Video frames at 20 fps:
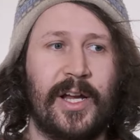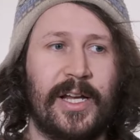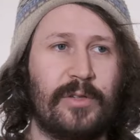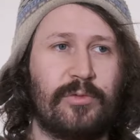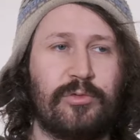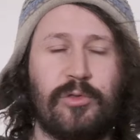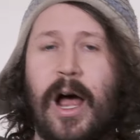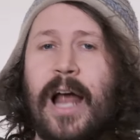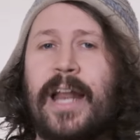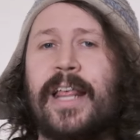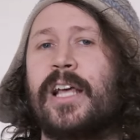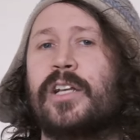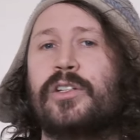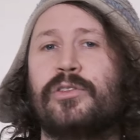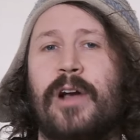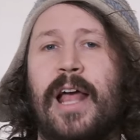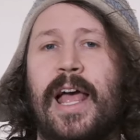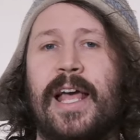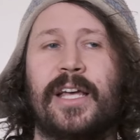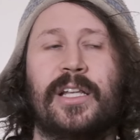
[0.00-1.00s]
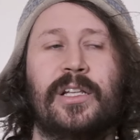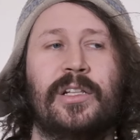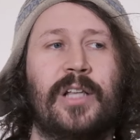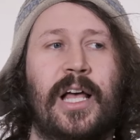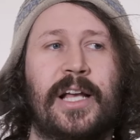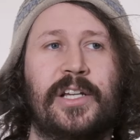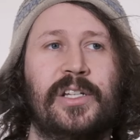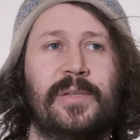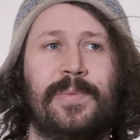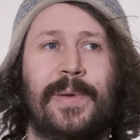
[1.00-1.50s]
is riding a dragon
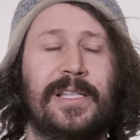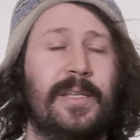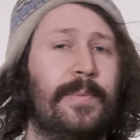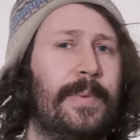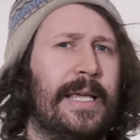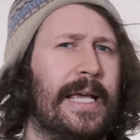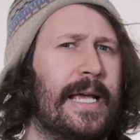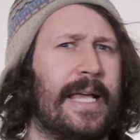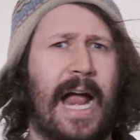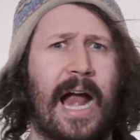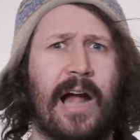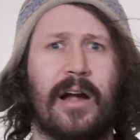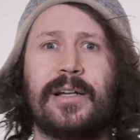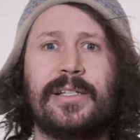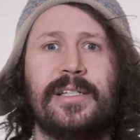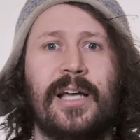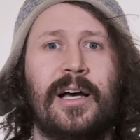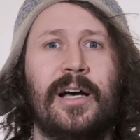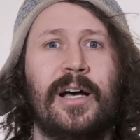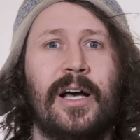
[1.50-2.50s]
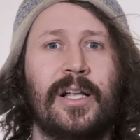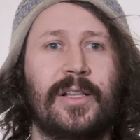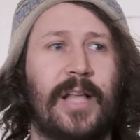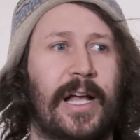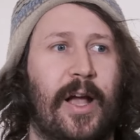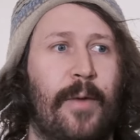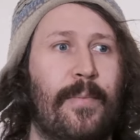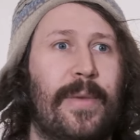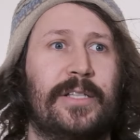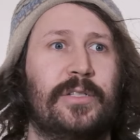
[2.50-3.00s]
like she's meant to be a character,
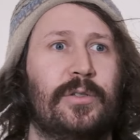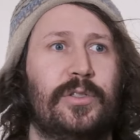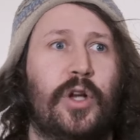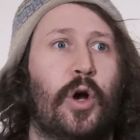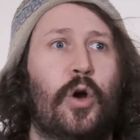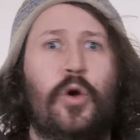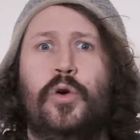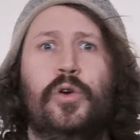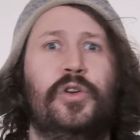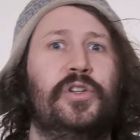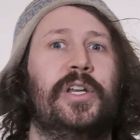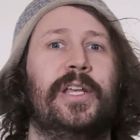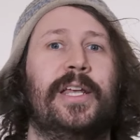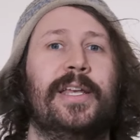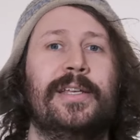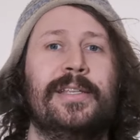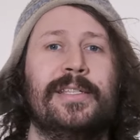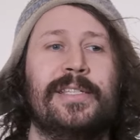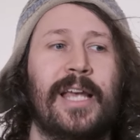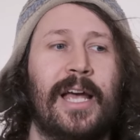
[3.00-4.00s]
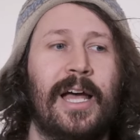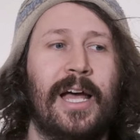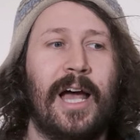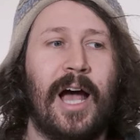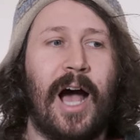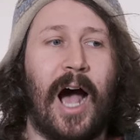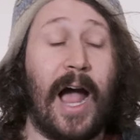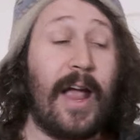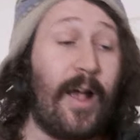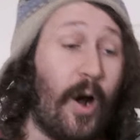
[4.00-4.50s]
like I'm meant to know who she is. I